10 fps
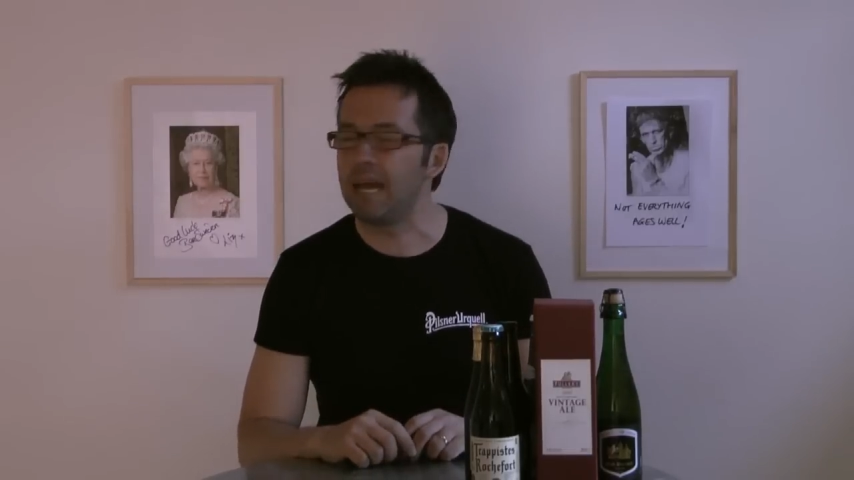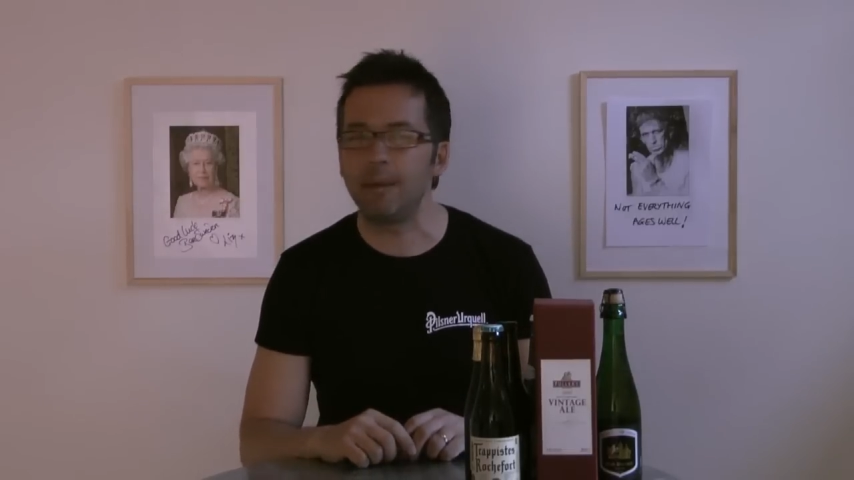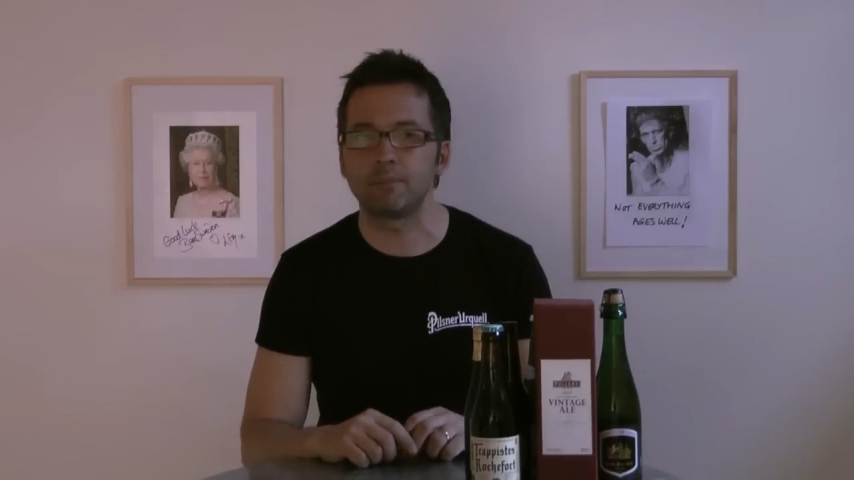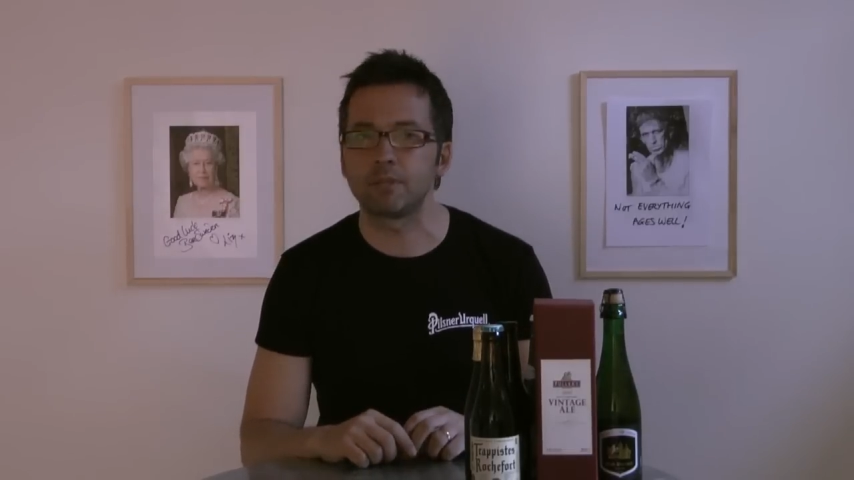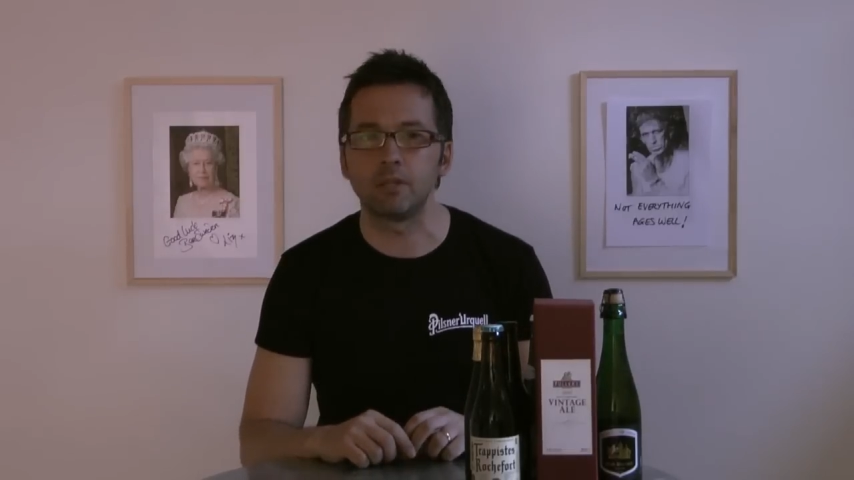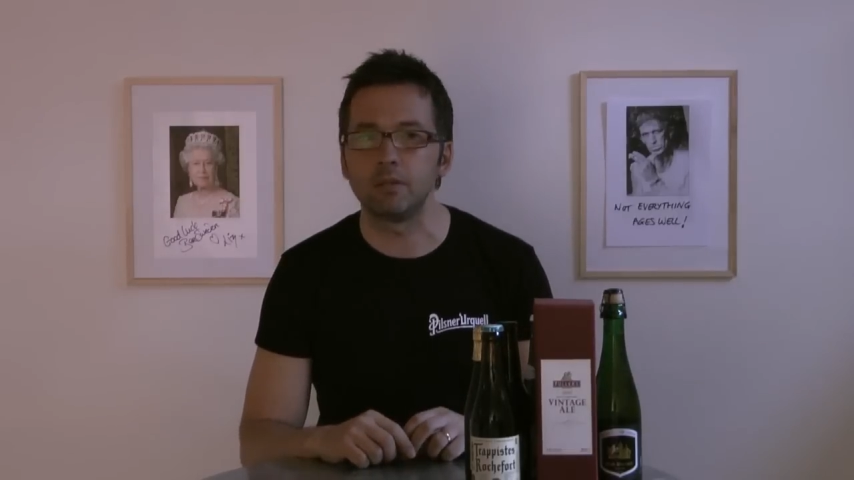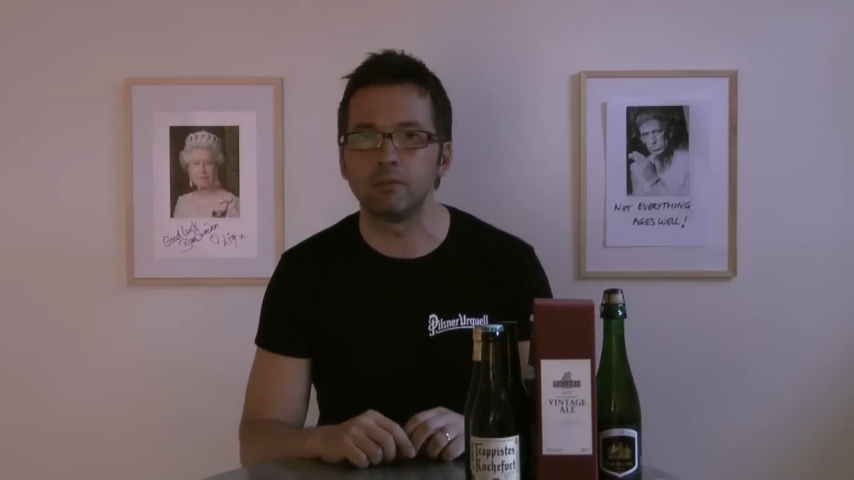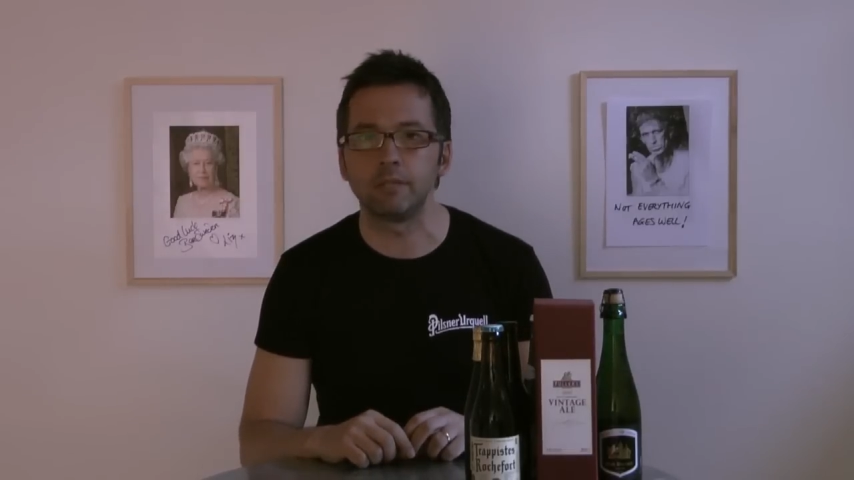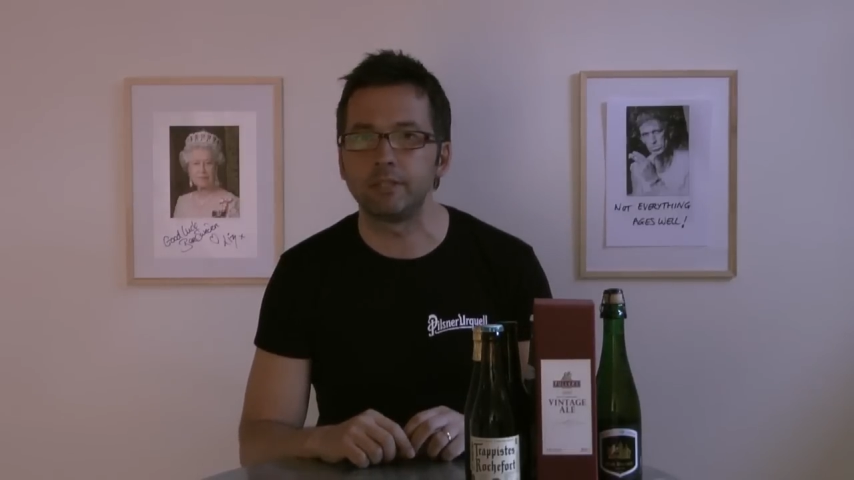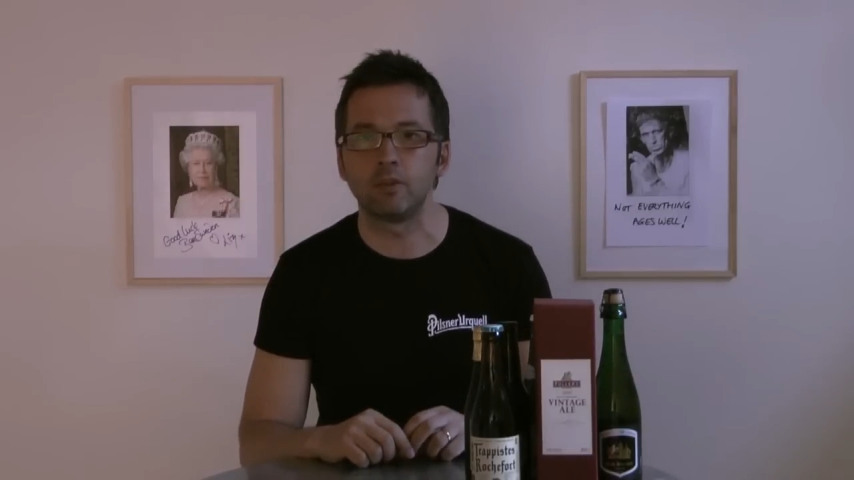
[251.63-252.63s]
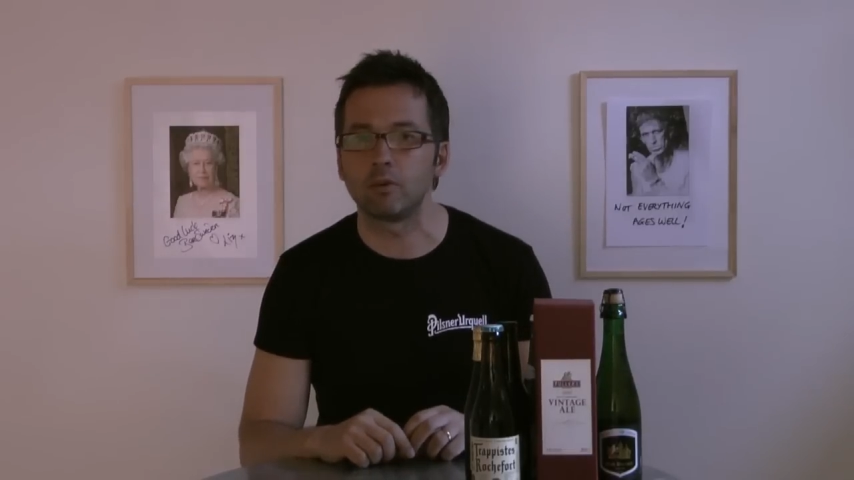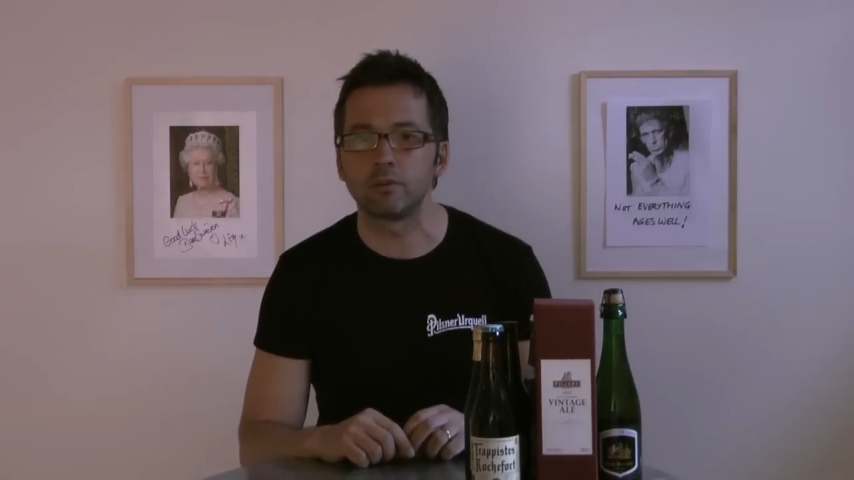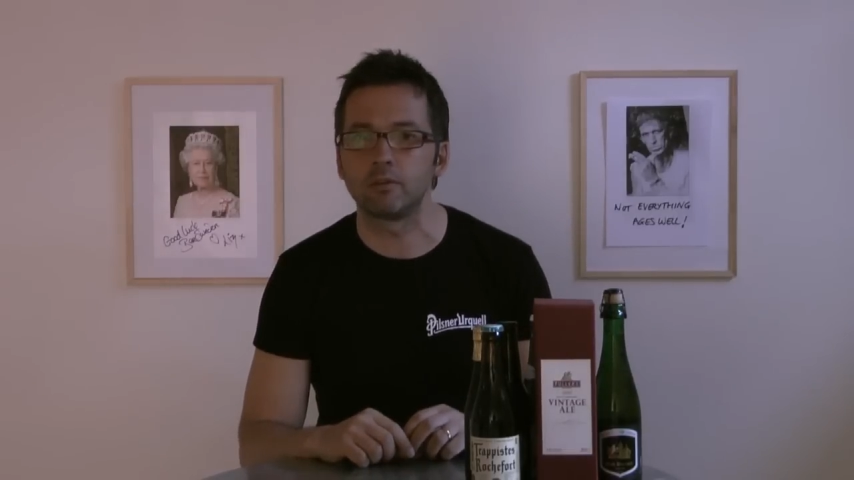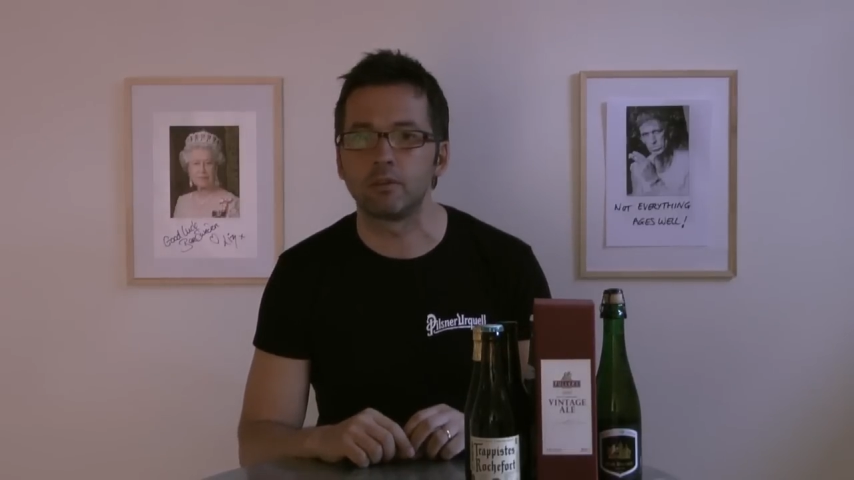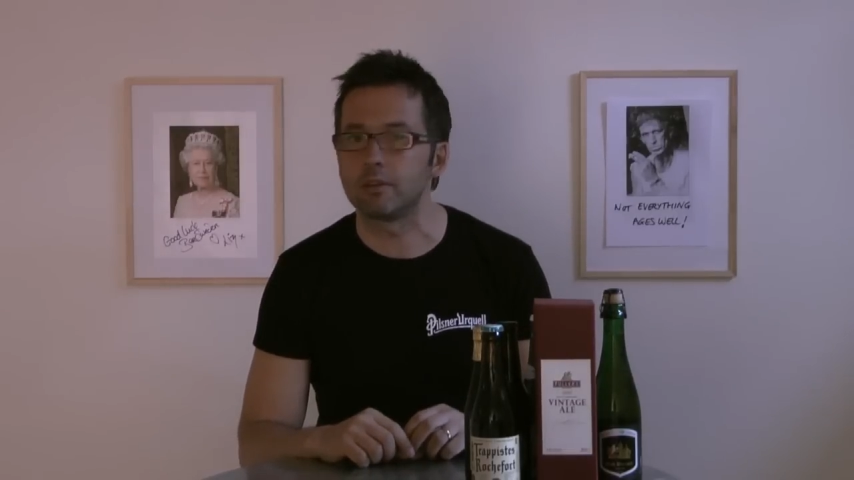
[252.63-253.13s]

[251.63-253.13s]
absolutely not